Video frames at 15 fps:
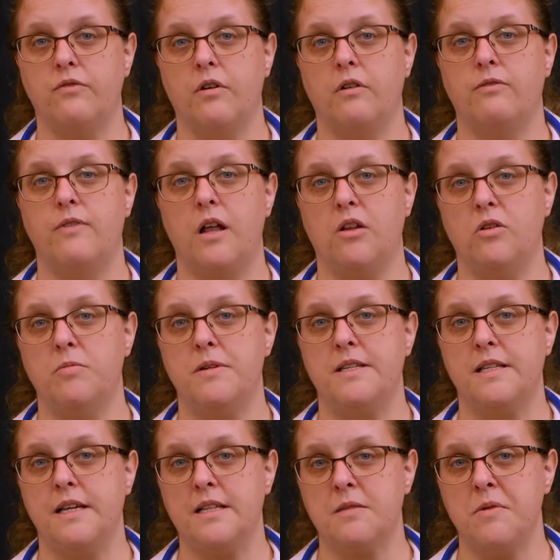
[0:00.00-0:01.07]
for follow-up
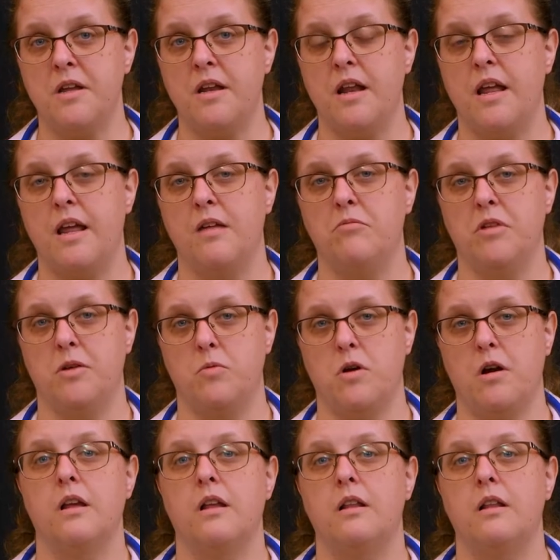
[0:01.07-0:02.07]
assessment and blood work.